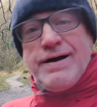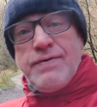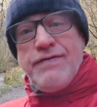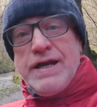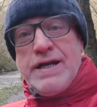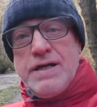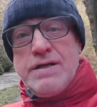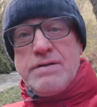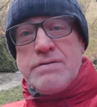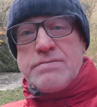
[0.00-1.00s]
and we've had a
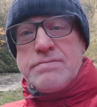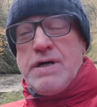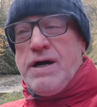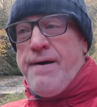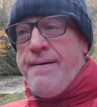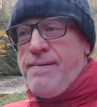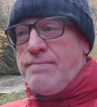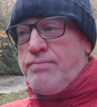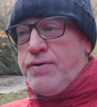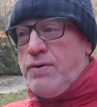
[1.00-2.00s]
little
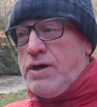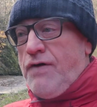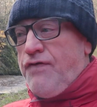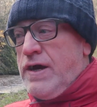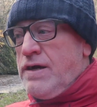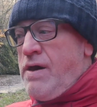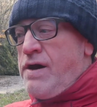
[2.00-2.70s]
brew of coffee.